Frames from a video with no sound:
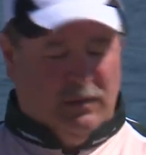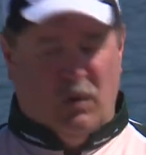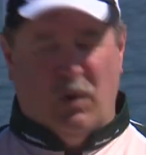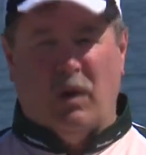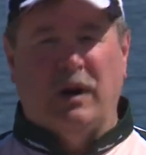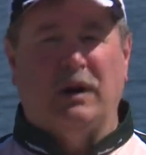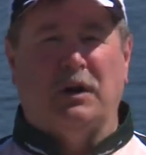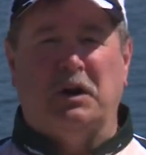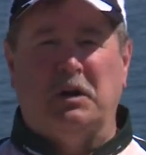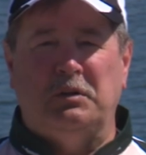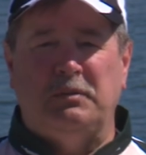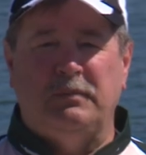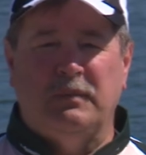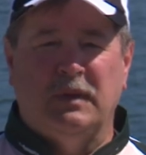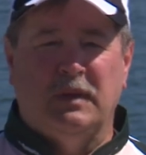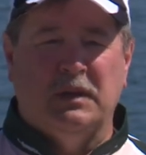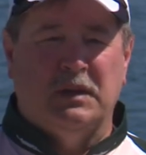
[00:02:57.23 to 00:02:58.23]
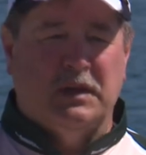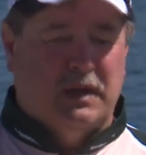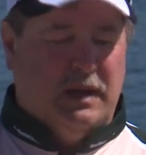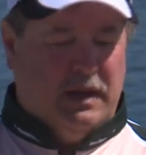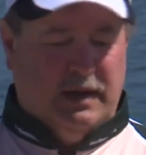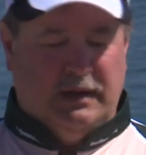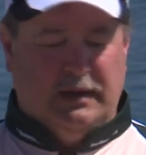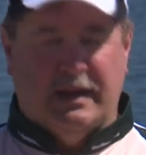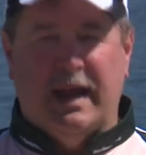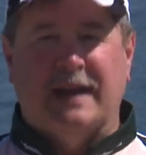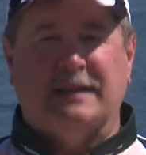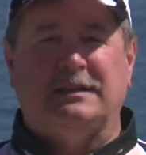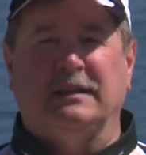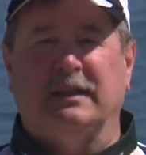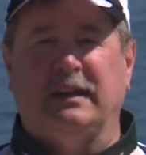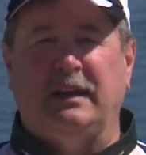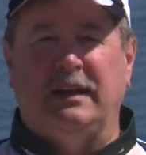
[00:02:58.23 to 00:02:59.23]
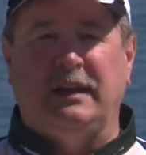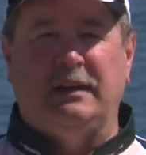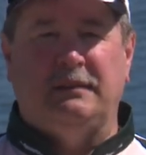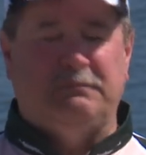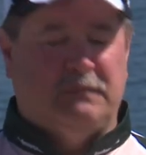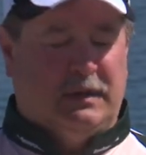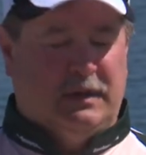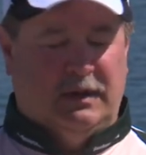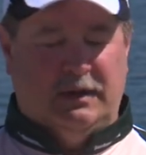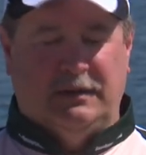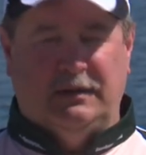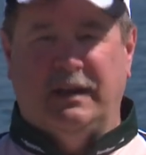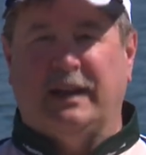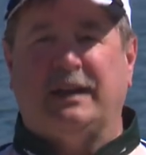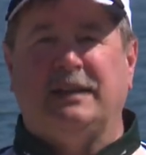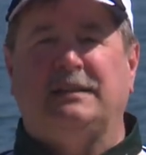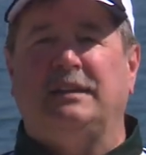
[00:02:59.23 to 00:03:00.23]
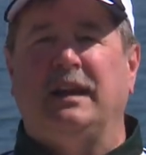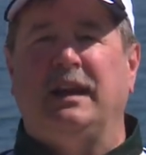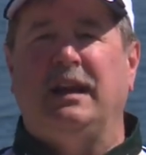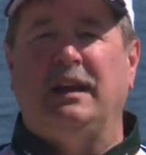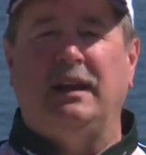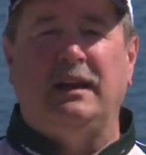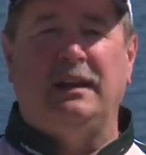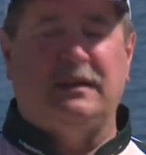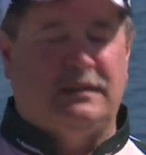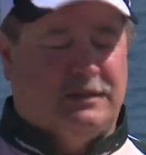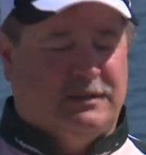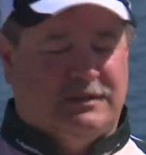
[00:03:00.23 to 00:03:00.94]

oil and gasoline and nicotine,